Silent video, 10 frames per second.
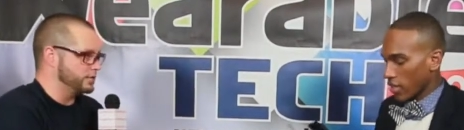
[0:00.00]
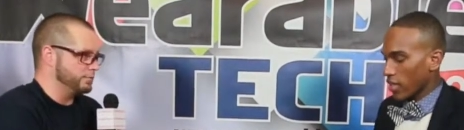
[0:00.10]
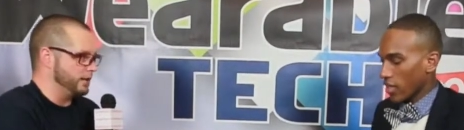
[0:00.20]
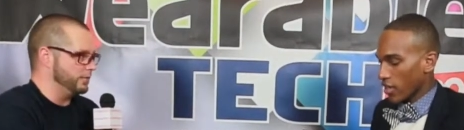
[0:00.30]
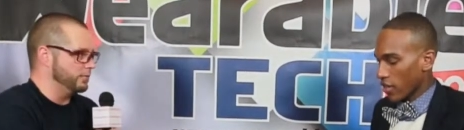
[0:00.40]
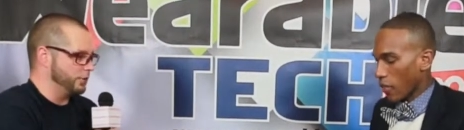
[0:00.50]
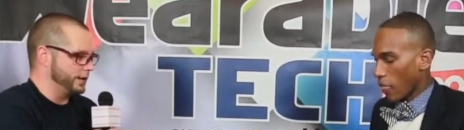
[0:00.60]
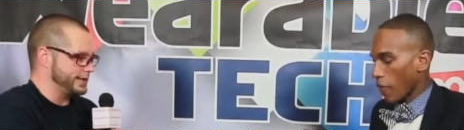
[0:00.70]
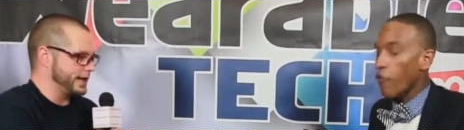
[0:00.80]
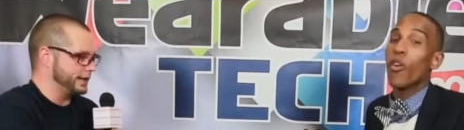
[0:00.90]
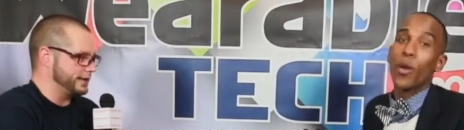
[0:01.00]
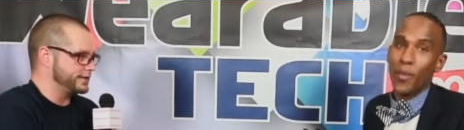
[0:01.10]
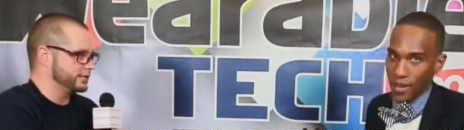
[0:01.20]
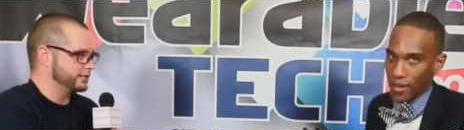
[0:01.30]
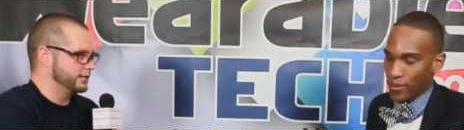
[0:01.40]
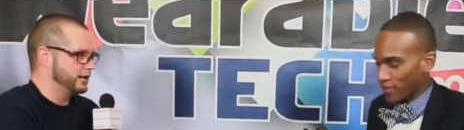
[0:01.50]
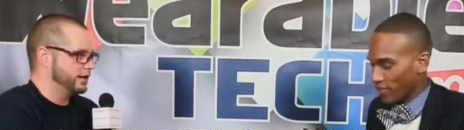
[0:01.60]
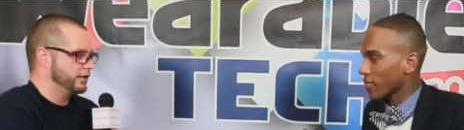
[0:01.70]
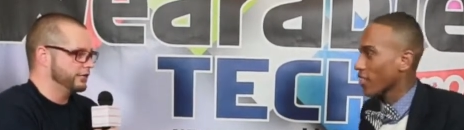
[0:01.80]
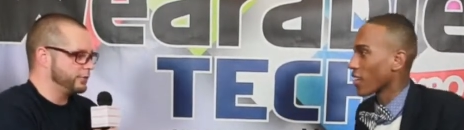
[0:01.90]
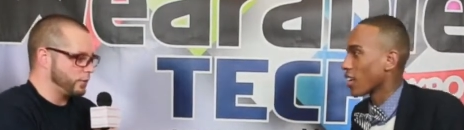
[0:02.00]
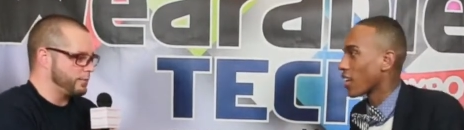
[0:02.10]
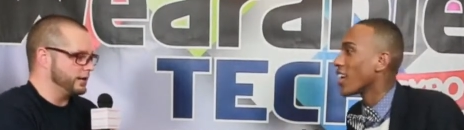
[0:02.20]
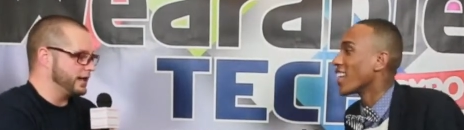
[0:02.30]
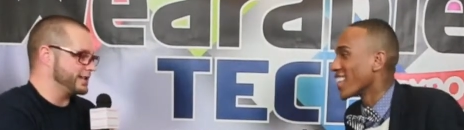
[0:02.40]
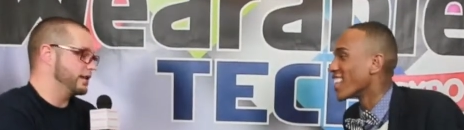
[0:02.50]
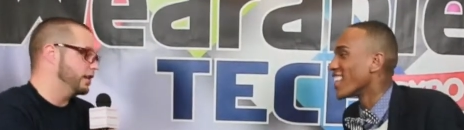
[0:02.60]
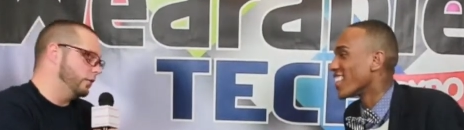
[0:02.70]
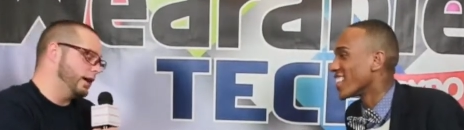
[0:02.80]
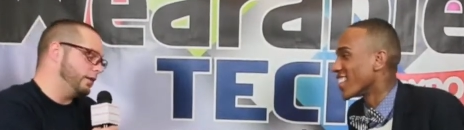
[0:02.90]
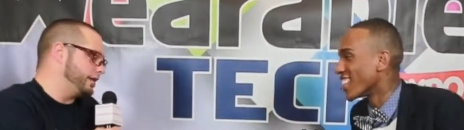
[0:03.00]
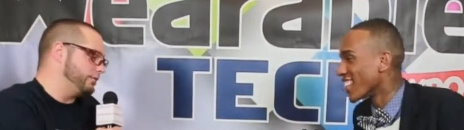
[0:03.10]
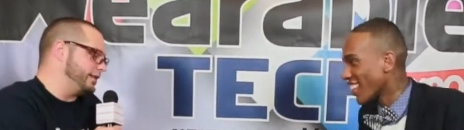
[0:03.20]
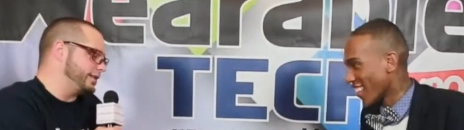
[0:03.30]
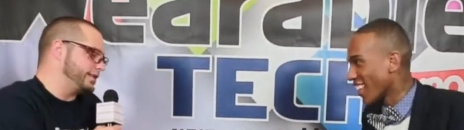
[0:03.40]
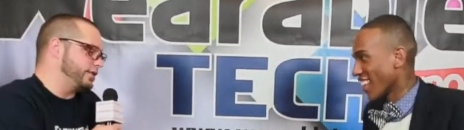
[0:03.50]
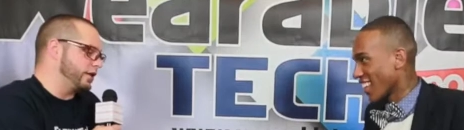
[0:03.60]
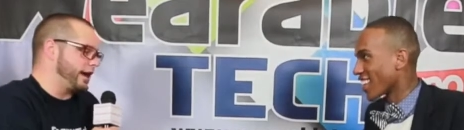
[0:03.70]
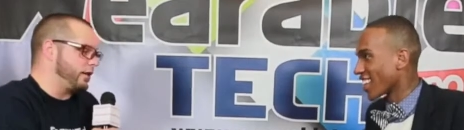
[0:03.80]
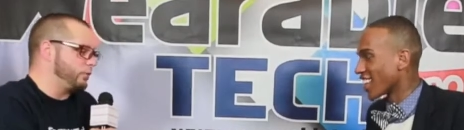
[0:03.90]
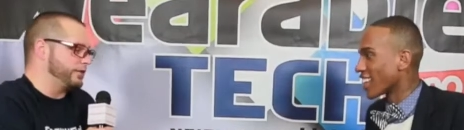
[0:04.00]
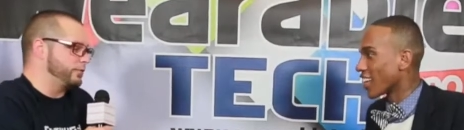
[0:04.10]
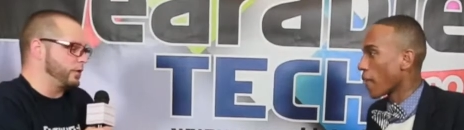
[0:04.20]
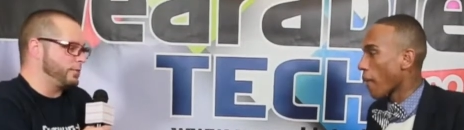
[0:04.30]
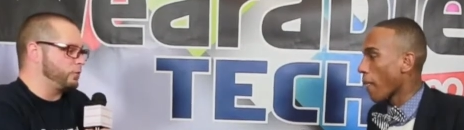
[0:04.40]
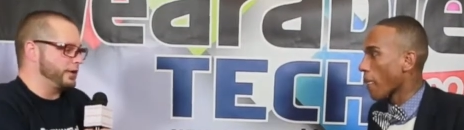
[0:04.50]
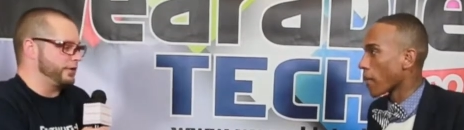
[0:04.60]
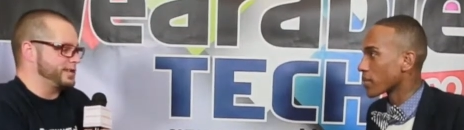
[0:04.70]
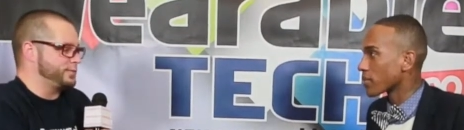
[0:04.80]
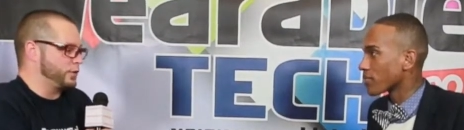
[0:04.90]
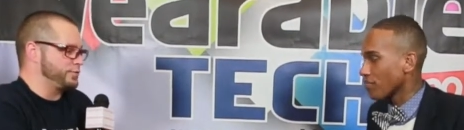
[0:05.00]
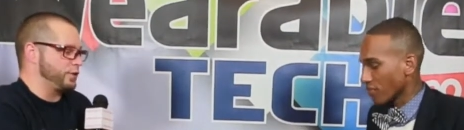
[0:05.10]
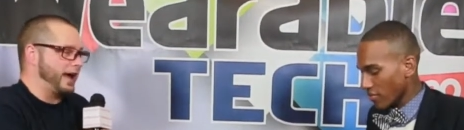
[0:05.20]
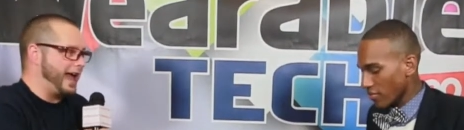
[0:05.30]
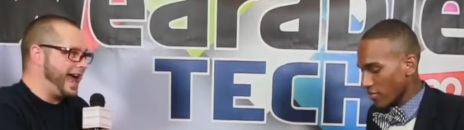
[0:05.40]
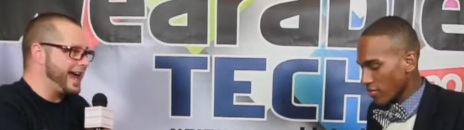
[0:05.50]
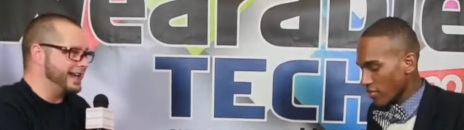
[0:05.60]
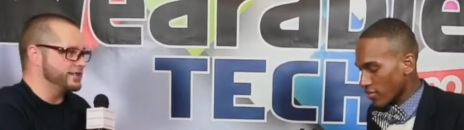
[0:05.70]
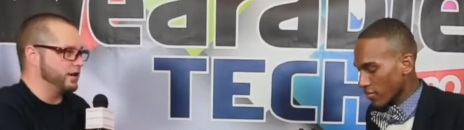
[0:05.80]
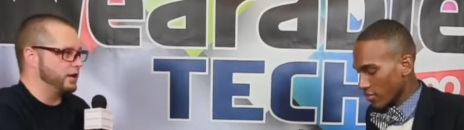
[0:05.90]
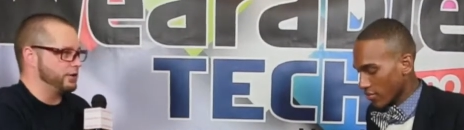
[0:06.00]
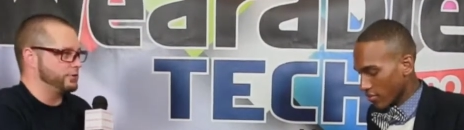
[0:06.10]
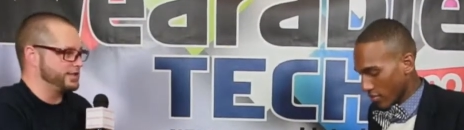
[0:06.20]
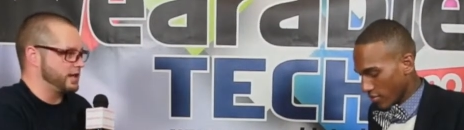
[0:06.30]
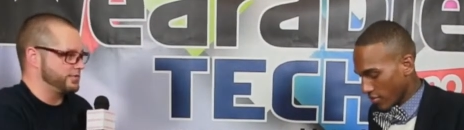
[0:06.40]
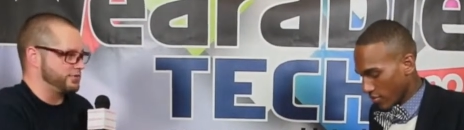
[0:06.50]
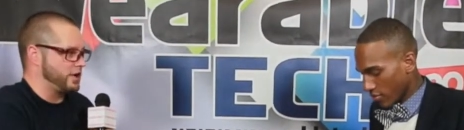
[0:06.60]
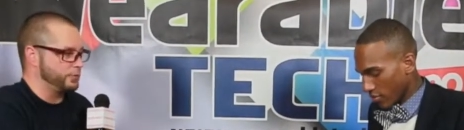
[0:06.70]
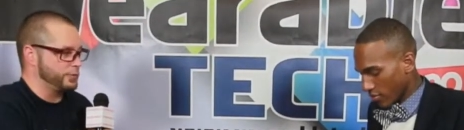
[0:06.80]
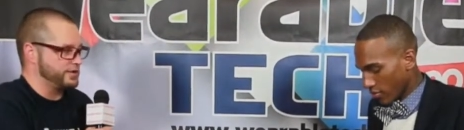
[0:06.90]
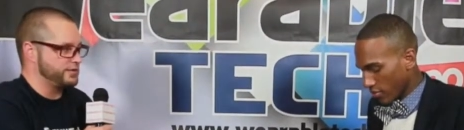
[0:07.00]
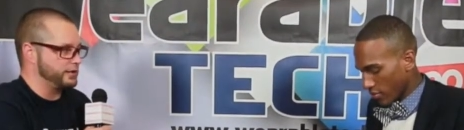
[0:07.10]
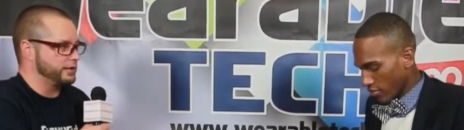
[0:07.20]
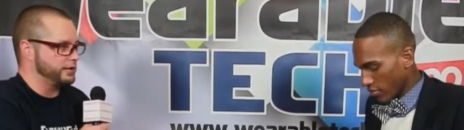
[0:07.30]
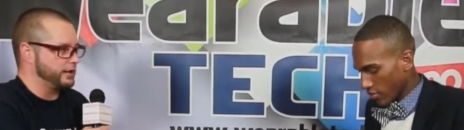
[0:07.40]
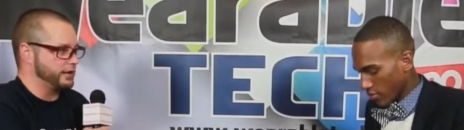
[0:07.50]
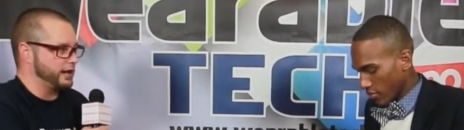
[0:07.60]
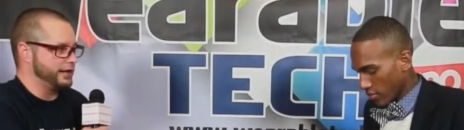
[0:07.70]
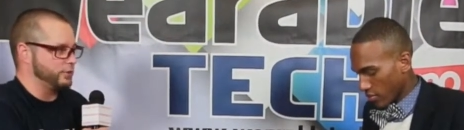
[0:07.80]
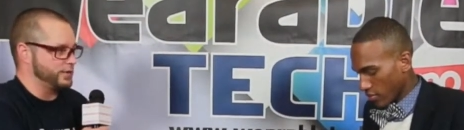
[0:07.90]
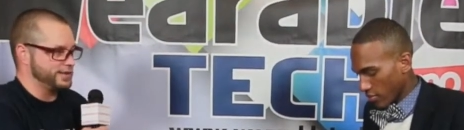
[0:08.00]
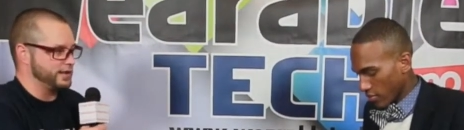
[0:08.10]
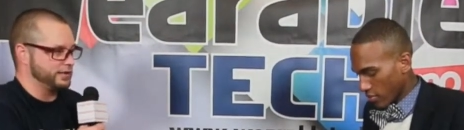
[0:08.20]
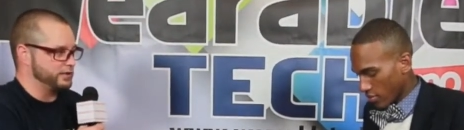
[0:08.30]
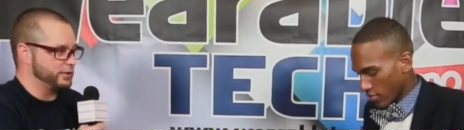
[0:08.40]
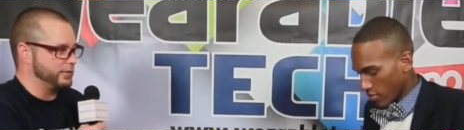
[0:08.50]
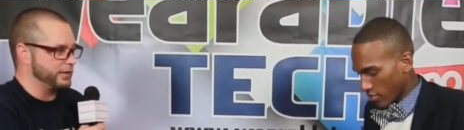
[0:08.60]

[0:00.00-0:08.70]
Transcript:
Speaker 1: to be more exact. For it's for women, yes. well, I mean, it, it, started out with women wearing a sports bra and a heart rate sensor strap, which kind of was like two